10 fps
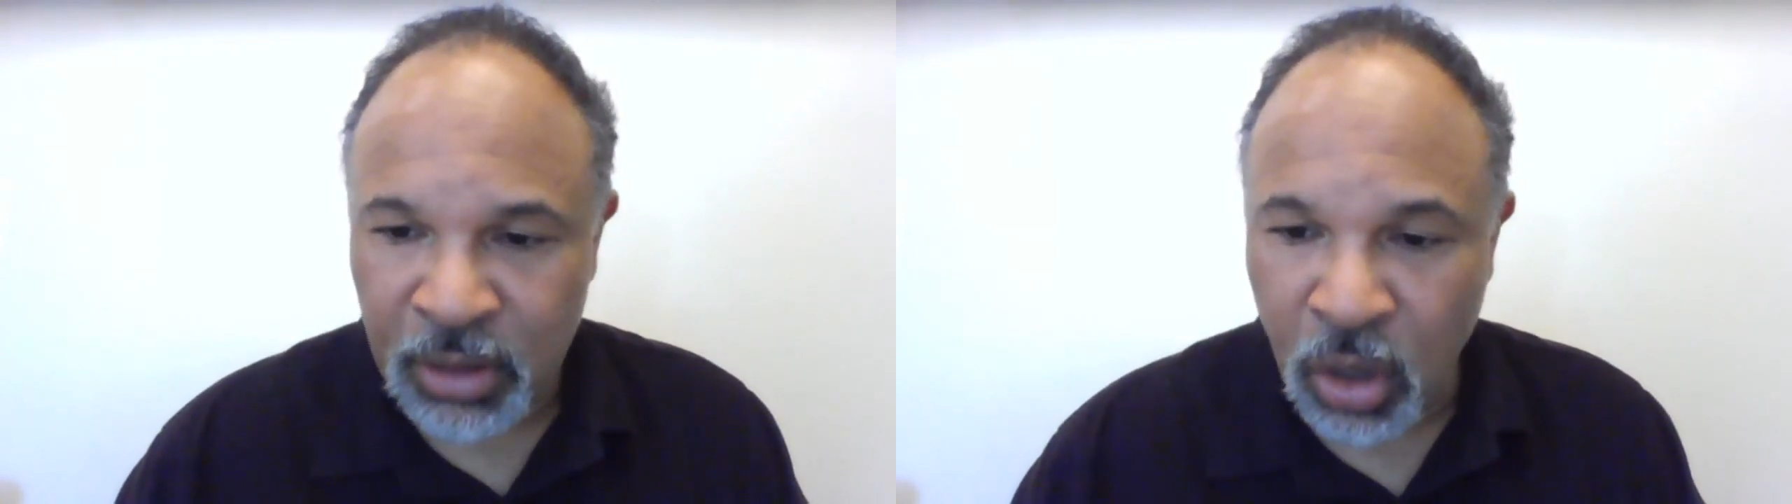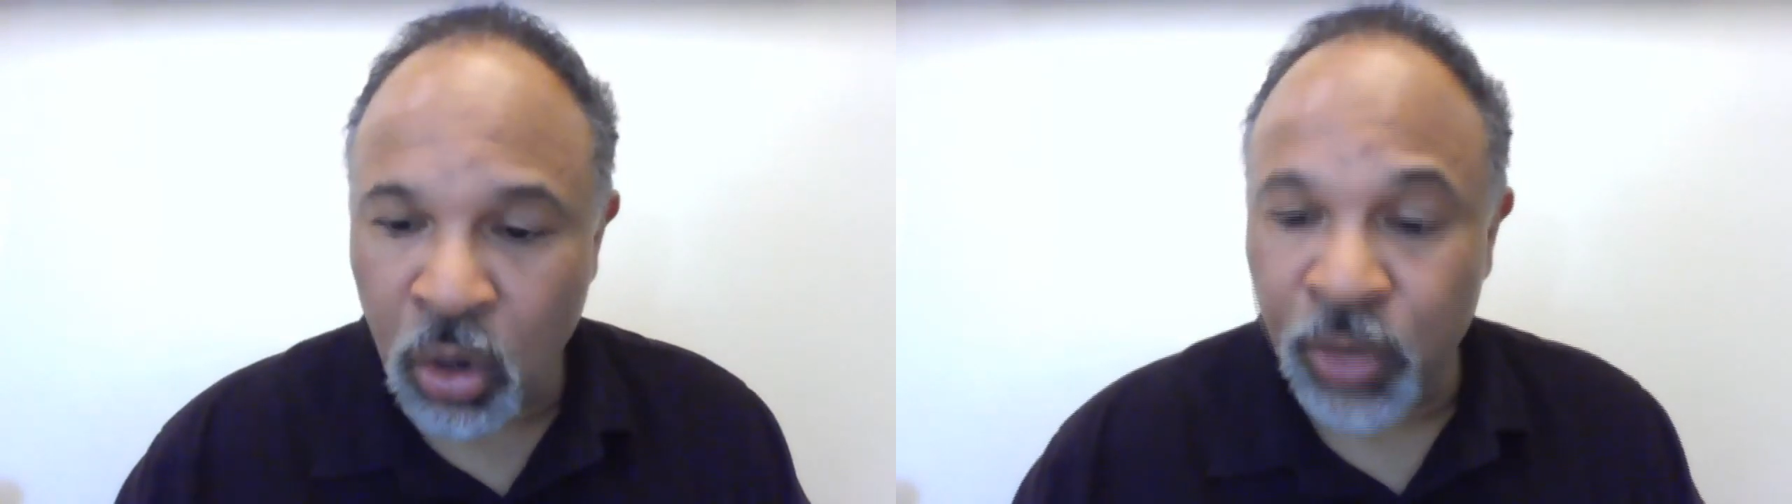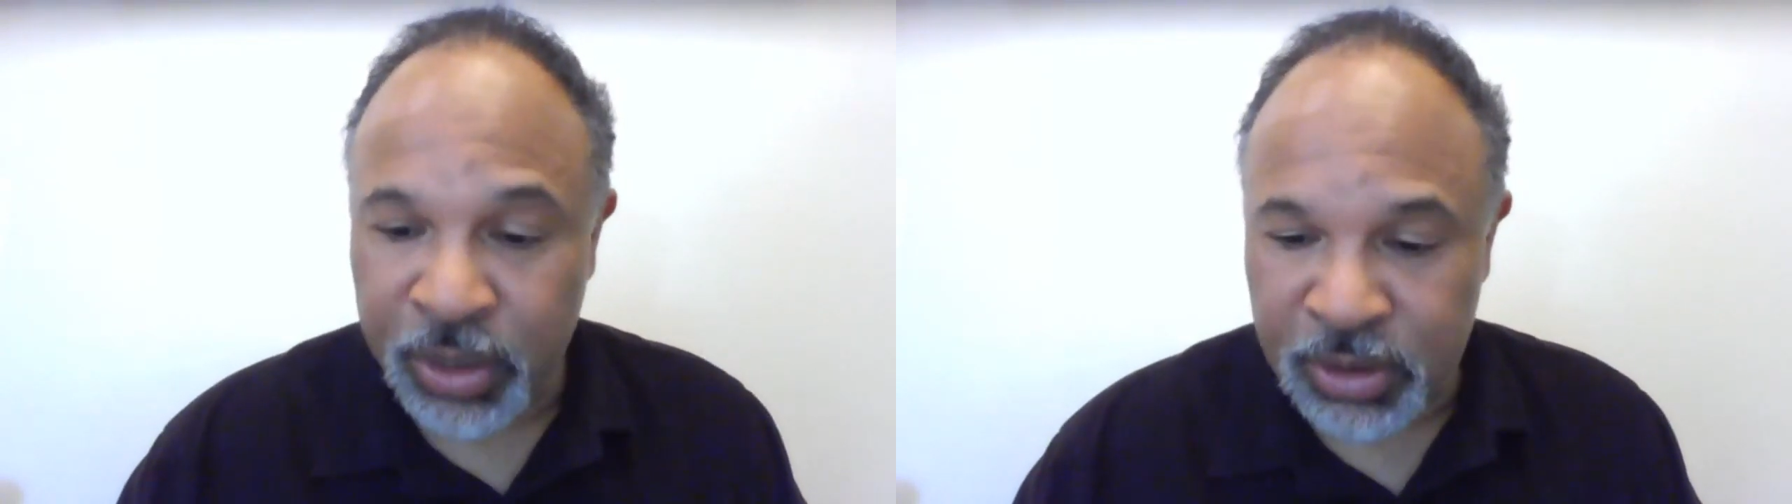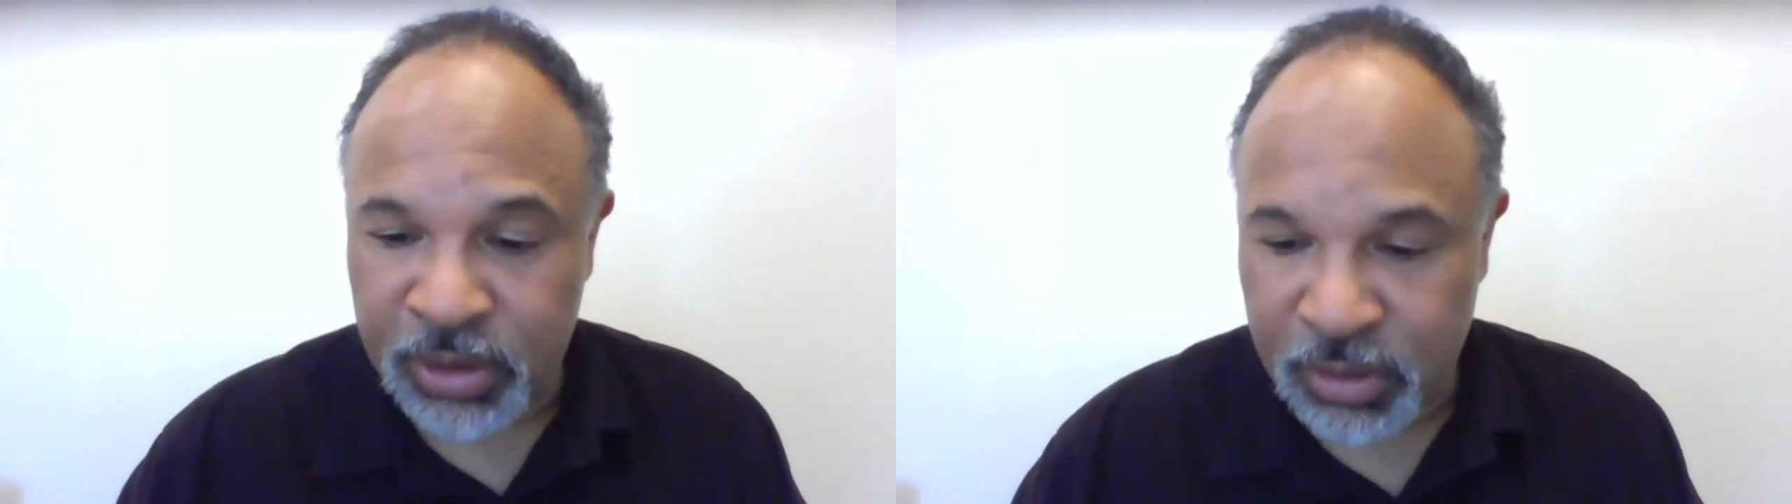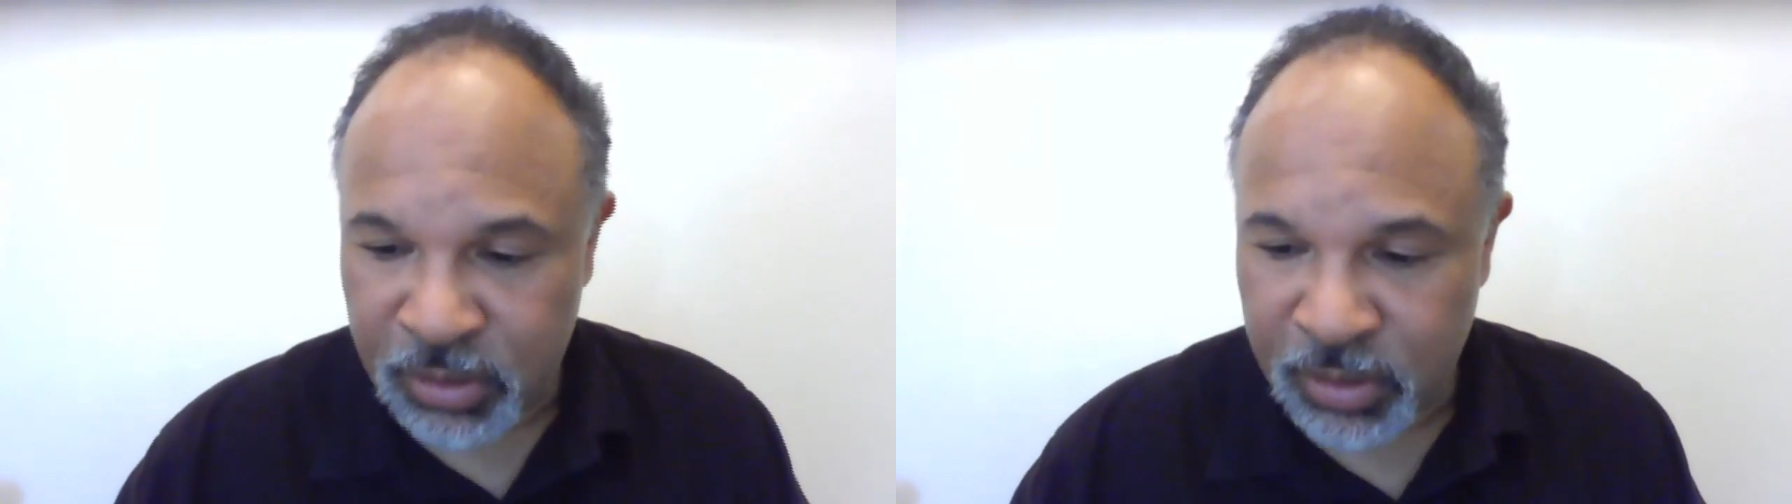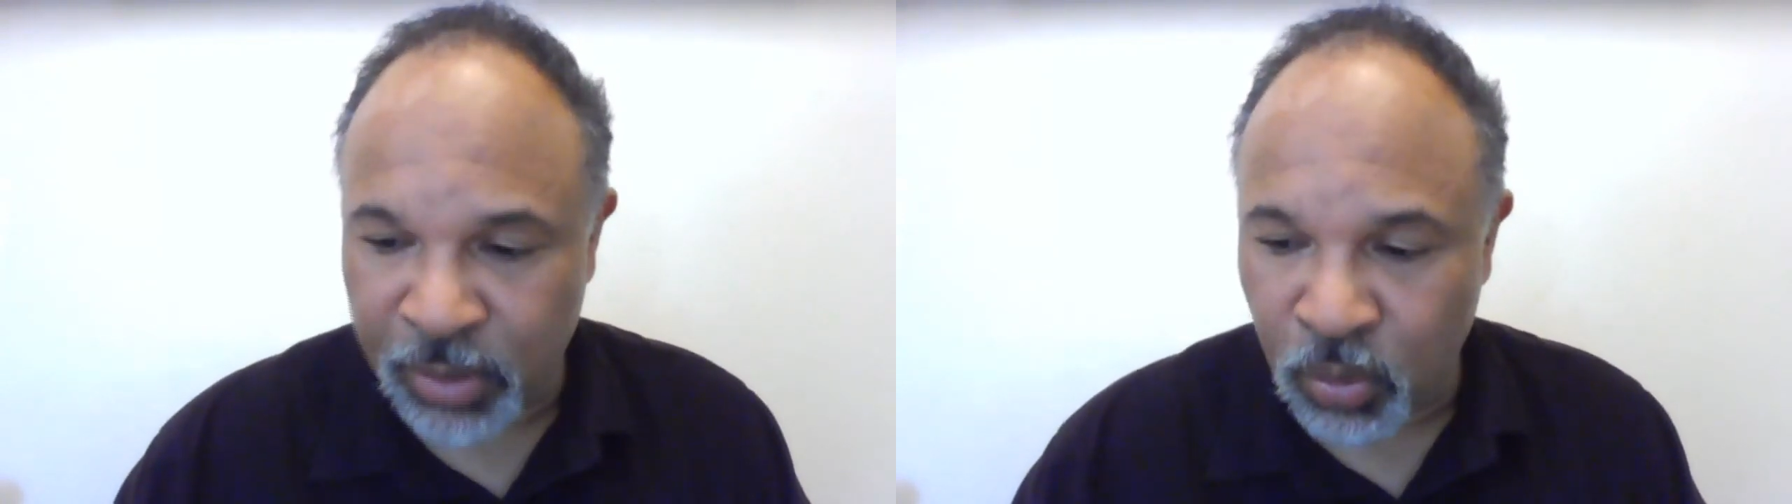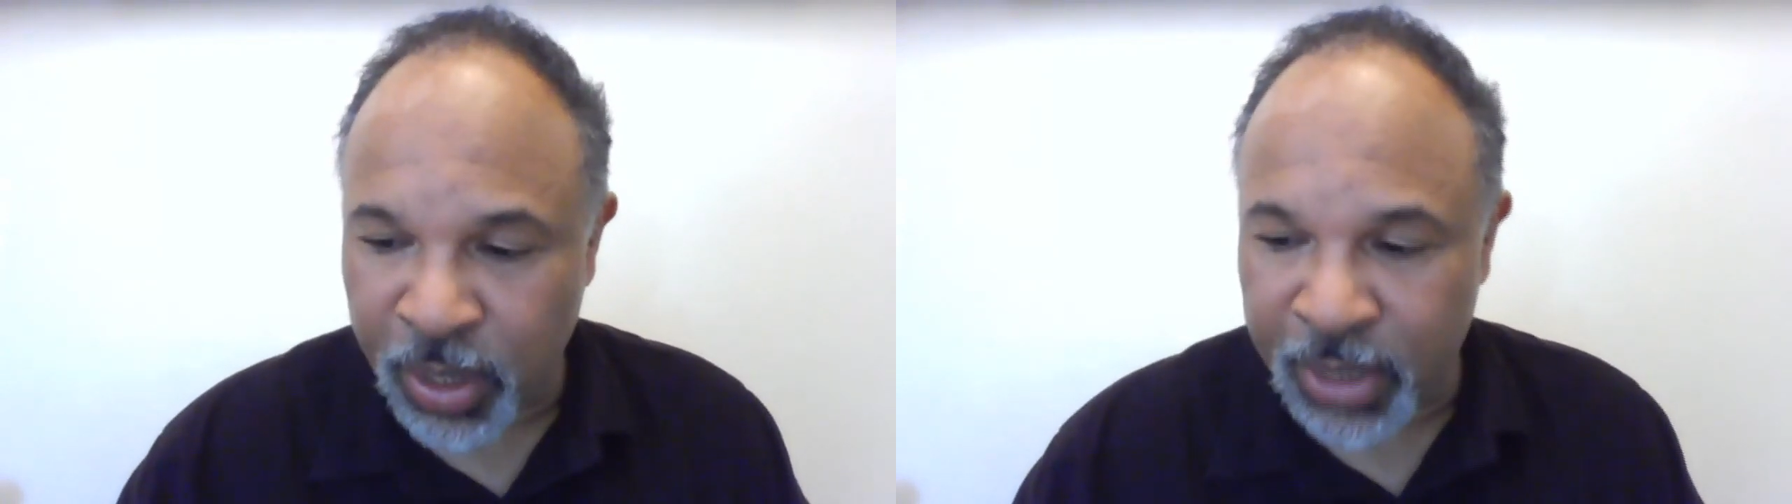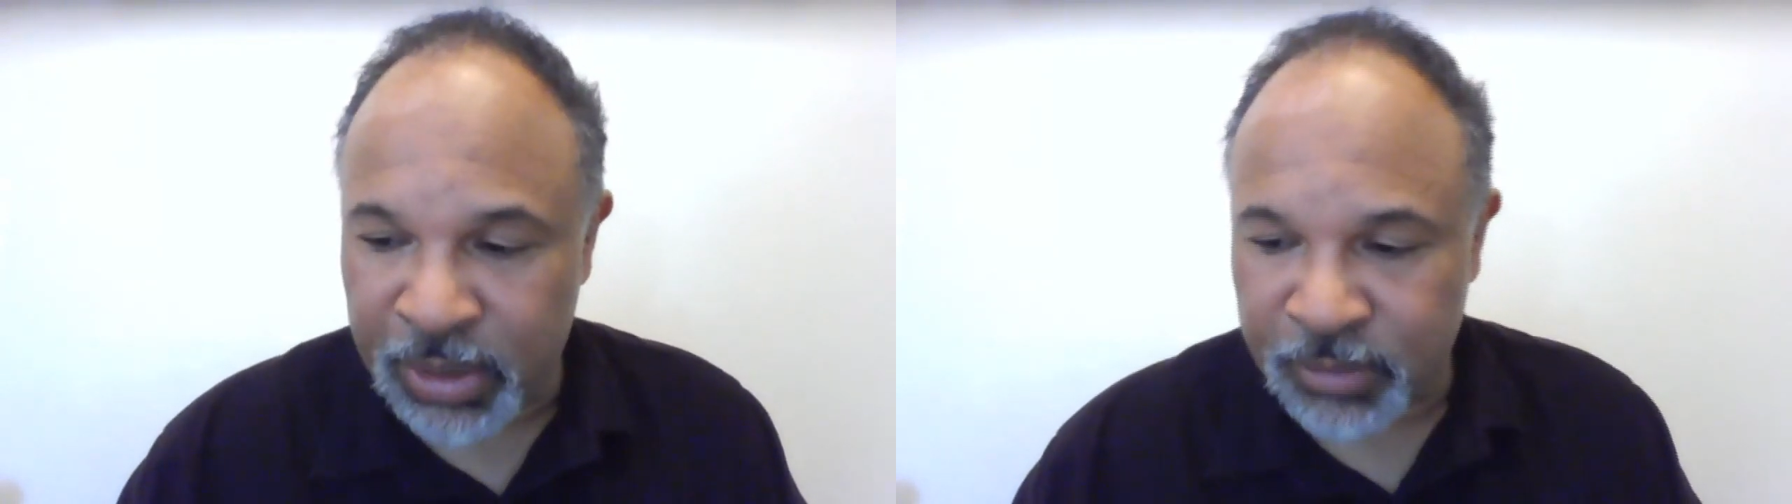onus, that
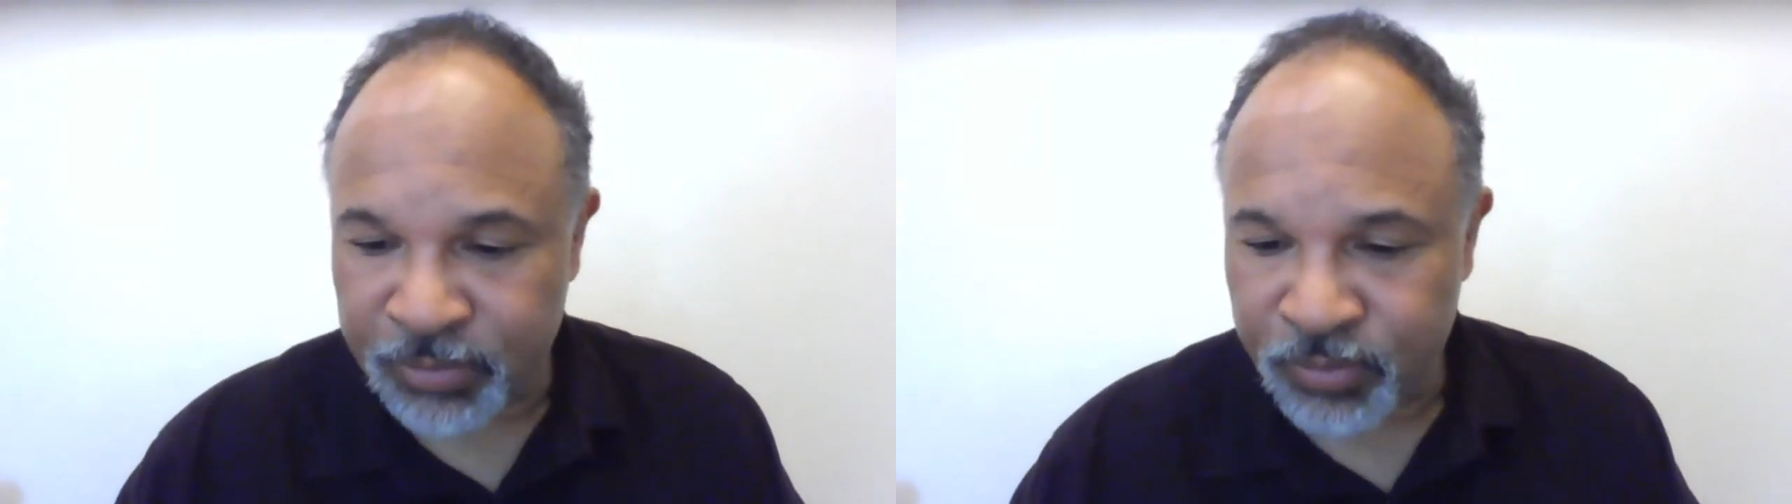weight.